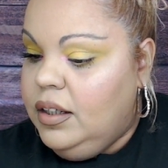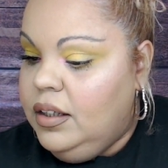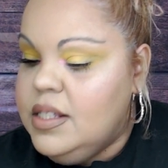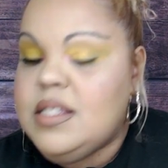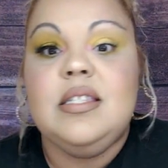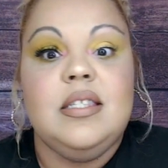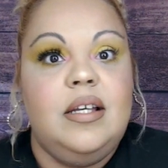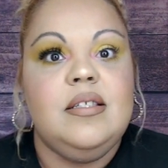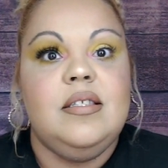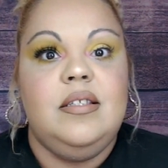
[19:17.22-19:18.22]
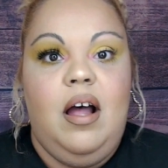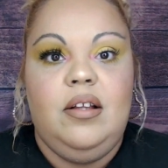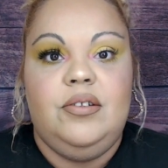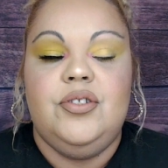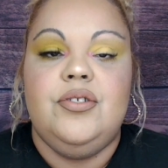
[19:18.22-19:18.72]

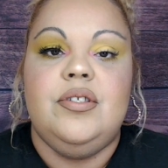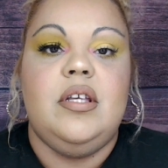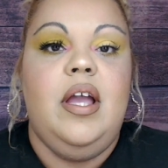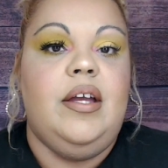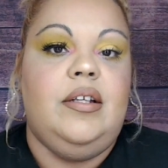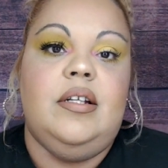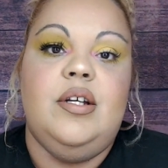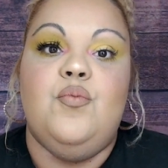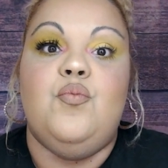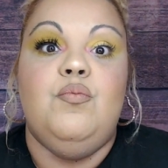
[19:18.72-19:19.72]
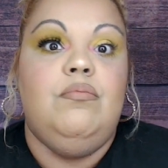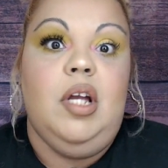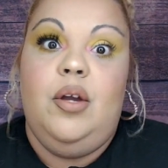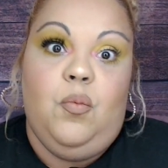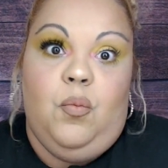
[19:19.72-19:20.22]
$6, and
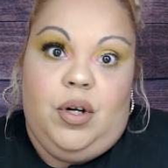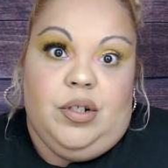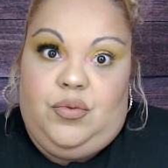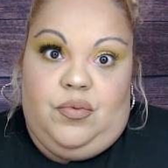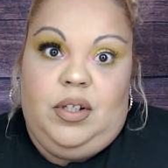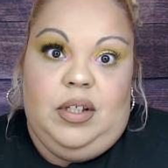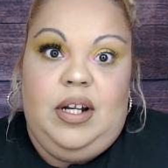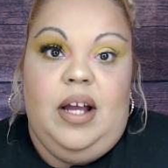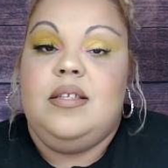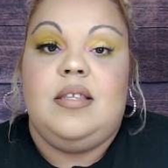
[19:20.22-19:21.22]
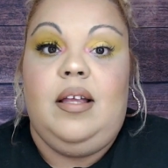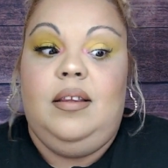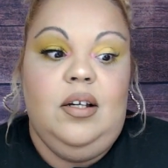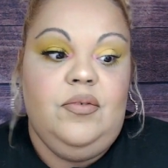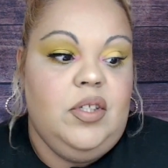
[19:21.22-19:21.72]
it worked really nice. I
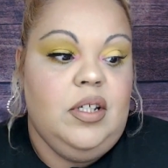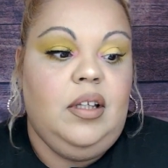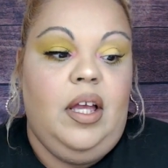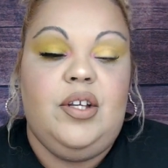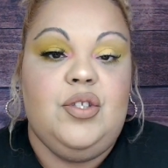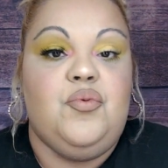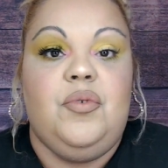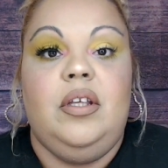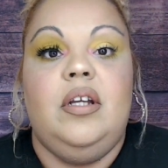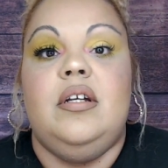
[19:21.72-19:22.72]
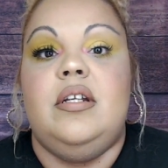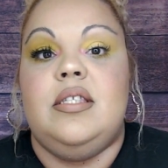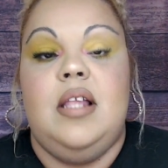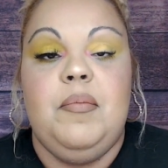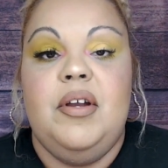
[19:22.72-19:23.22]
loved it. Like, it's really good. It's
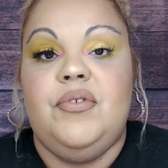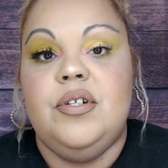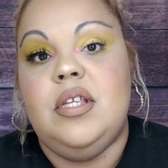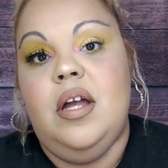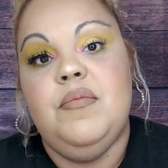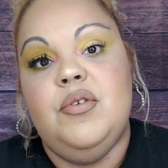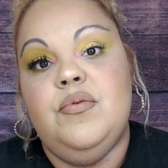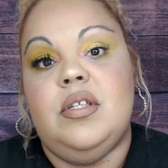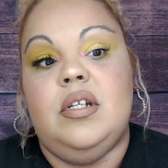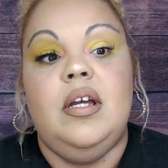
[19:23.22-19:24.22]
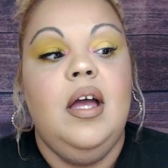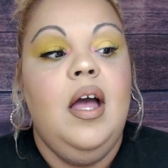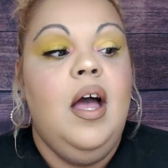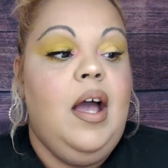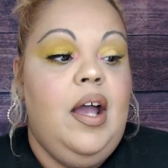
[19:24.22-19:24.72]
not my first time using it.
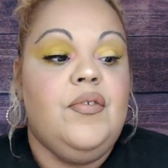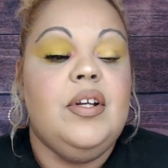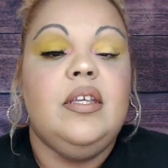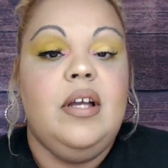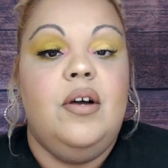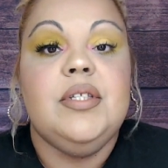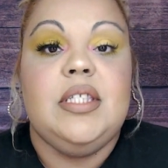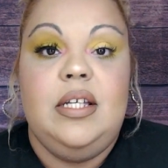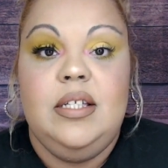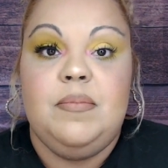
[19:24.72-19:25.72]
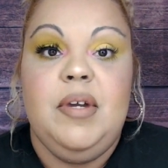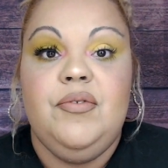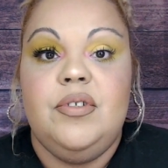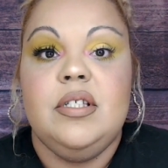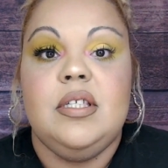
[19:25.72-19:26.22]
Everything else is my
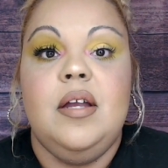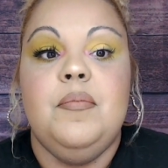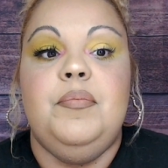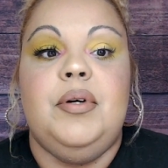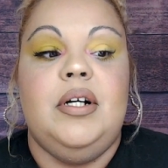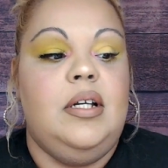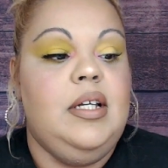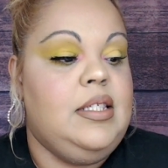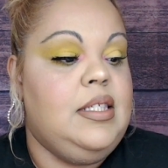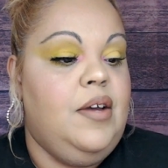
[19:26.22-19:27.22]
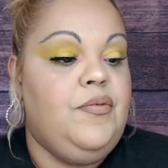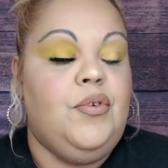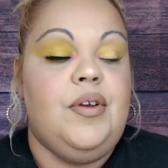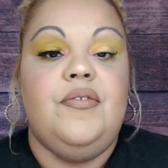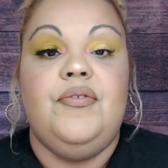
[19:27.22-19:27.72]
first time, but except
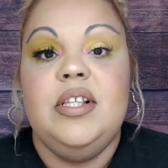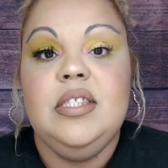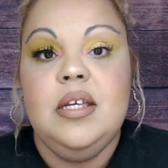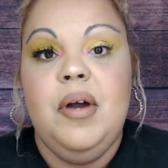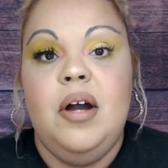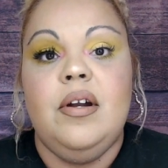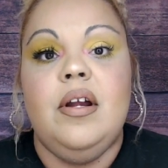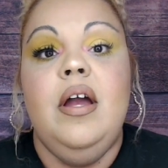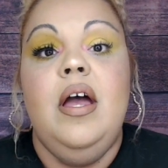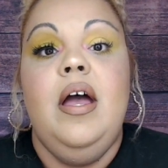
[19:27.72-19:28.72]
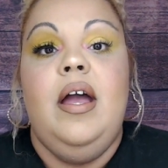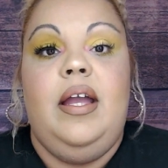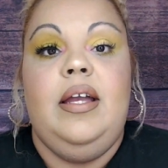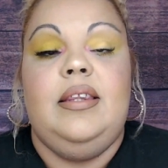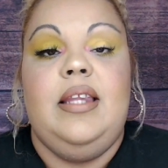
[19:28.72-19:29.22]
for the Fenty powder,
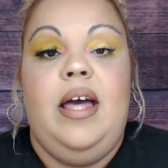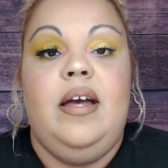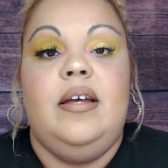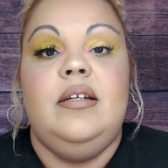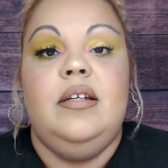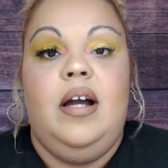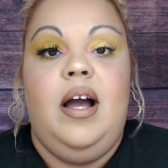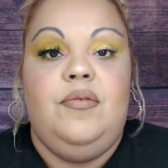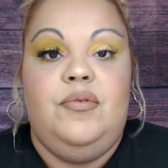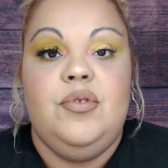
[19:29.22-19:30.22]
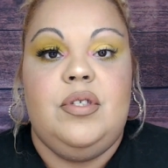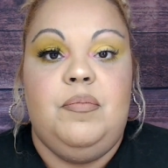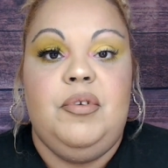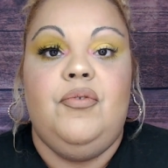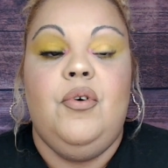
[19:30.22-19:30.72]
and that I've used it
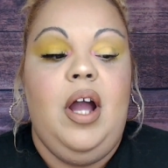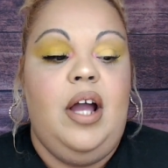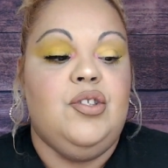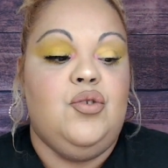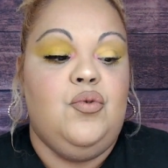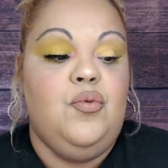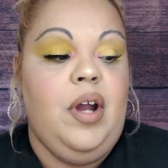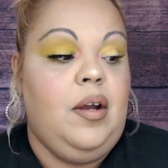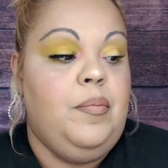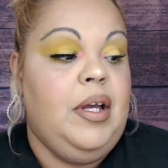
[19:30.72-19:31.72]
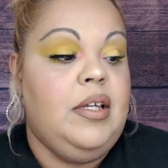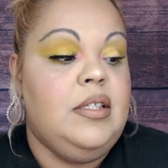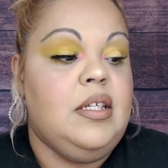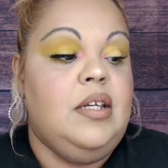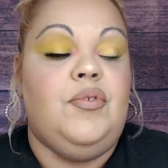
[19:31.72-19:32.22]
before. I do
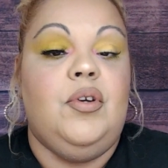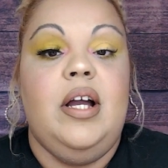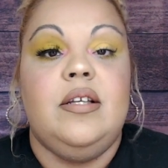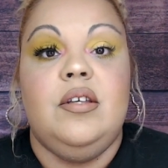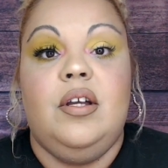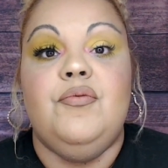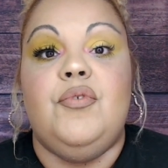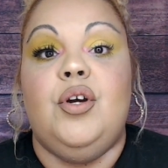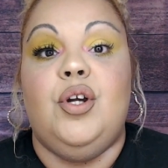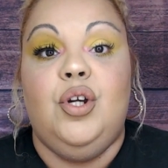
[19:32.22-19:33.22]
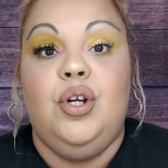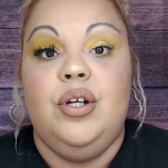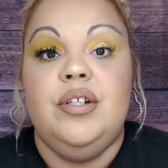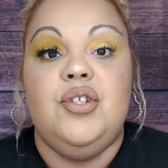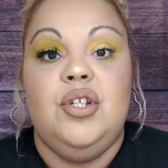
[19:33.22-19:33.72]
recommend, if you guys looking for a
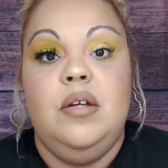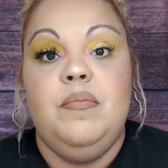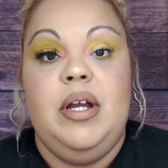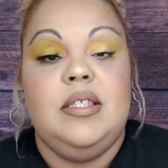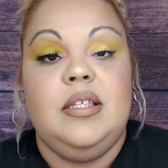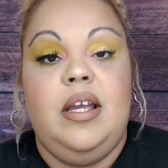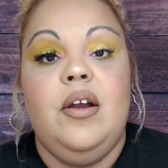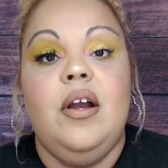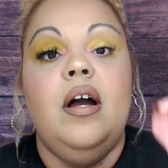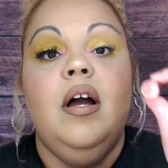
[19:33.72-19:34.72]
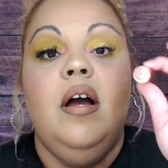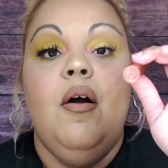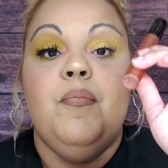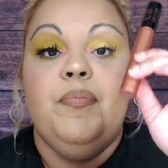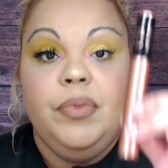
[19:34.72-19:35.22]
good cheap mascara,
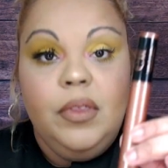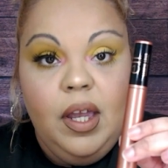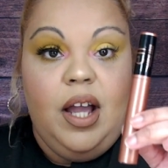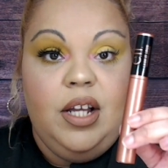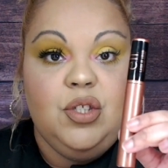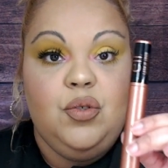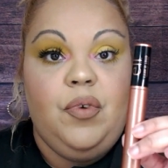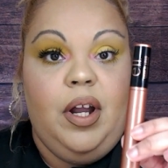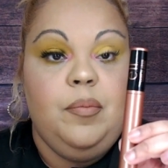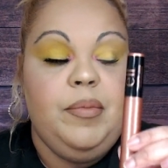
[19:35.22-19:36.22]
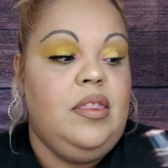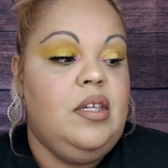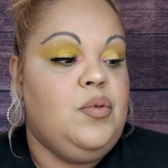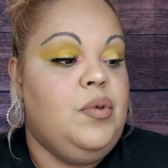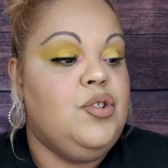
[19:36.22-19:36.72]
I do recommend
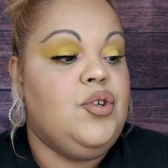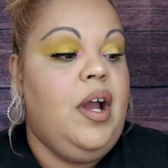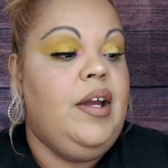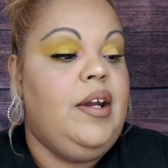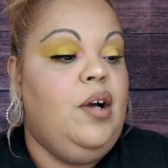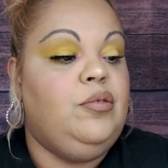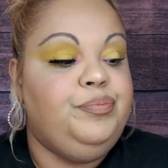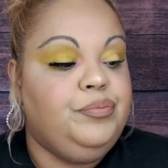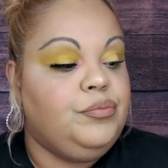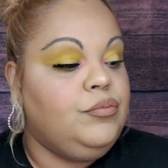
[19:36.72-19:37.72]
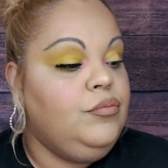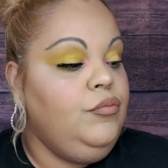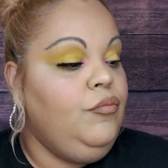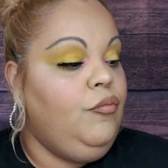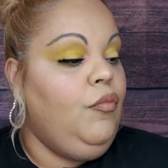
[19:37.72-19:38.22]
this one. Try it out.
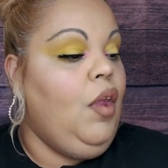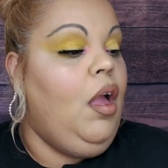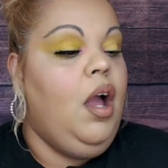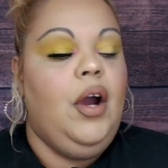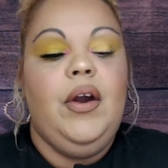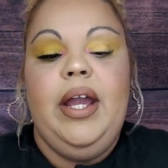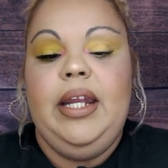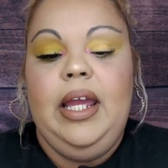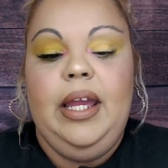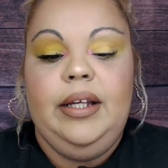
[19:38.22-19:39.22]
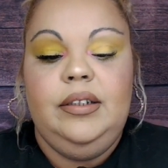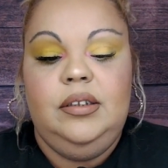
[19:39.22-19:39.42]
Alrighty.